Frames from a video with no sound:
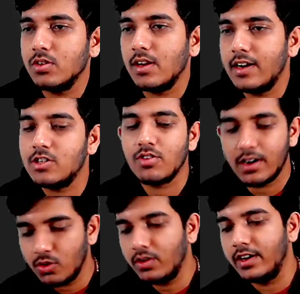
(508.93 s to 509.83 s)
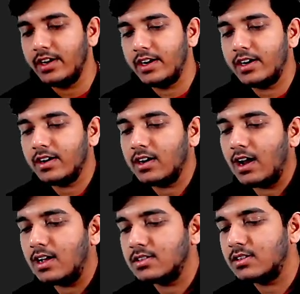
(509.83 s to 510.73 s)
Okay, so let's try to create a
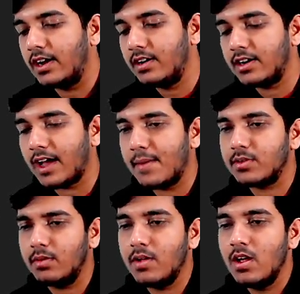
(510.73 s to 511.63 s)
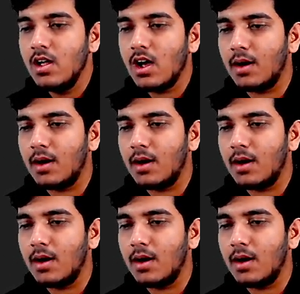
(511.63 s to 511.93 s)
class in TypeScript.